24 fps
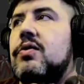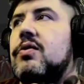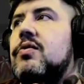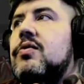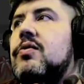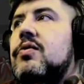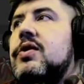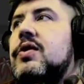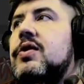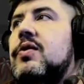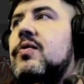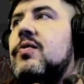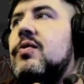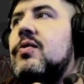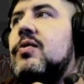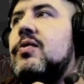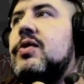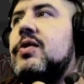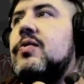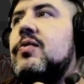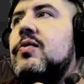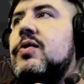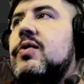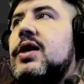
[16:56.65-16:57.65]
We
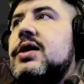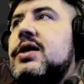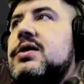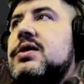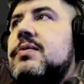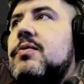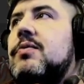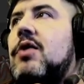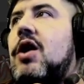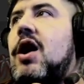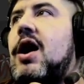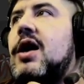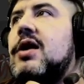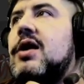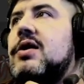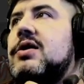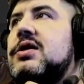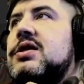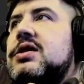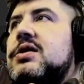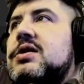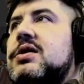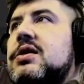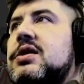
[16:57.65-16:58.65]
got some
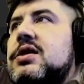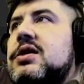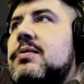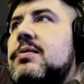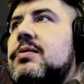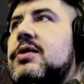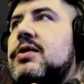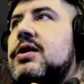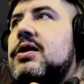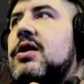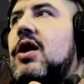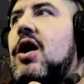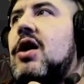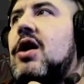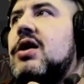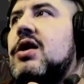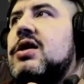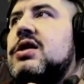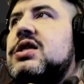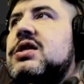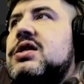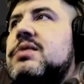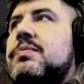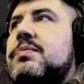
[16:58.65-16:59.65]

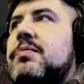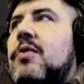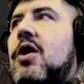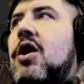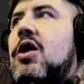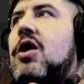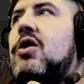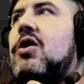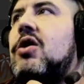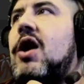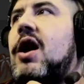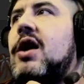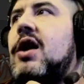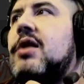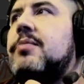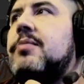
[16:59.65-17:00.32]
small autumn